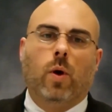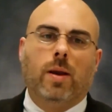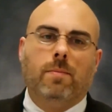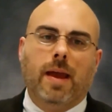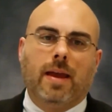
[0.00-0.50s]

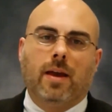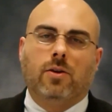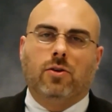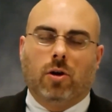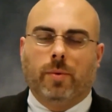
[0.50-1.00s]
When
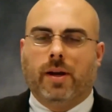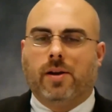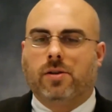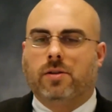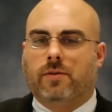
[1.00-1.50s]
making
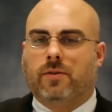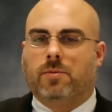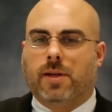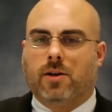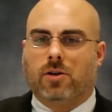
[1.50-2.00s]
determinations of
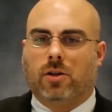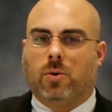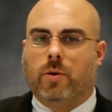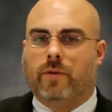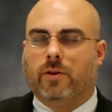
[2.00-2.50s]
substantial
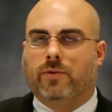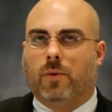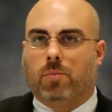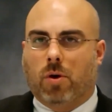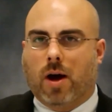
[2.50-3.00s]
equivalence
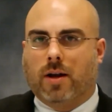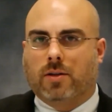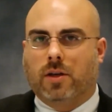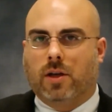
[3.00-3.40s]
for products,